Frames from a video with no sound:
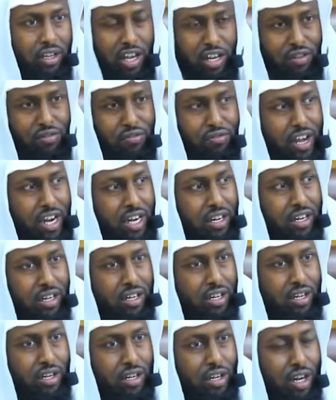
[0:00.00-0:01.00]
and invent
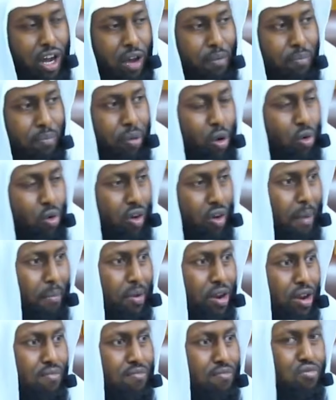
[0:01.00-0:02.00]
a
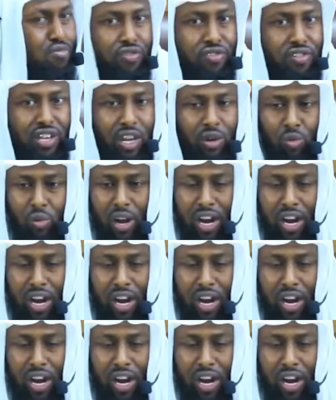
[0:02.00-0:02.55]
program and a movie